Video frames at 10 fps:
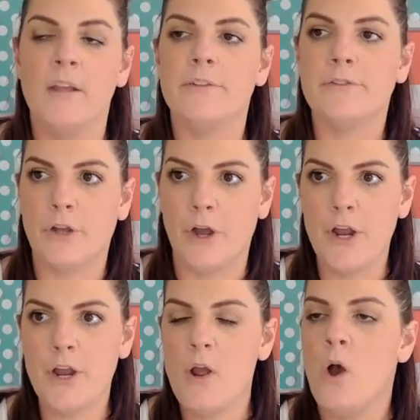
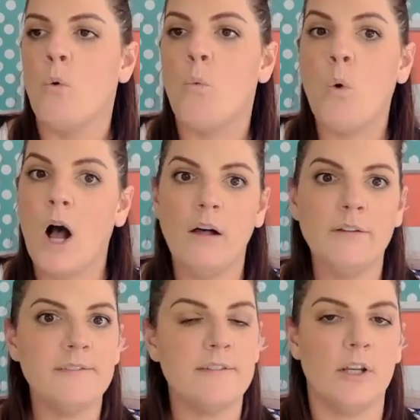So
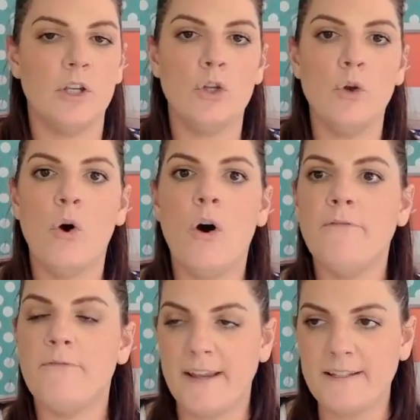whilst your
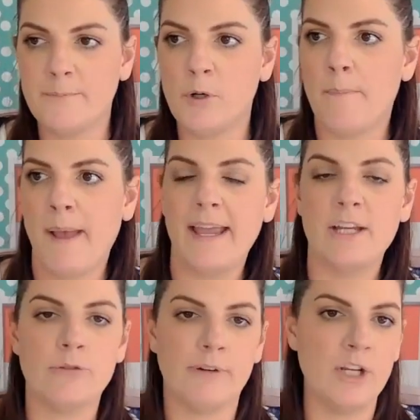Facebook
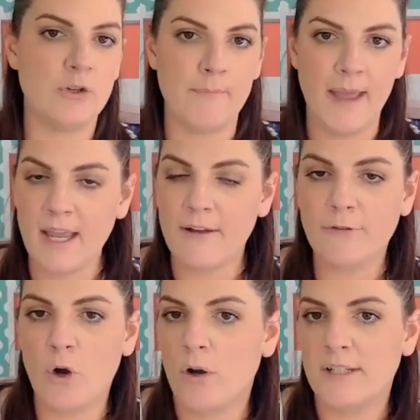page reach may
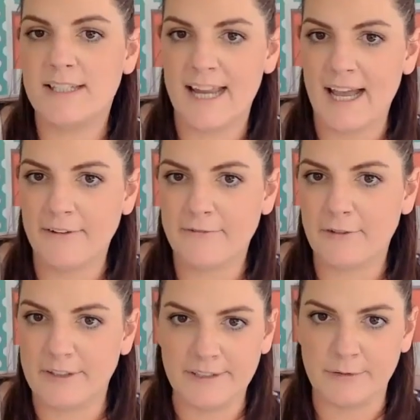have gone down
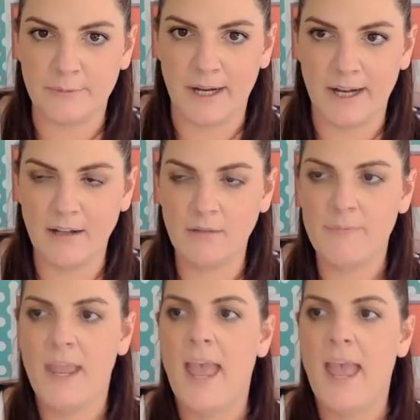for a little while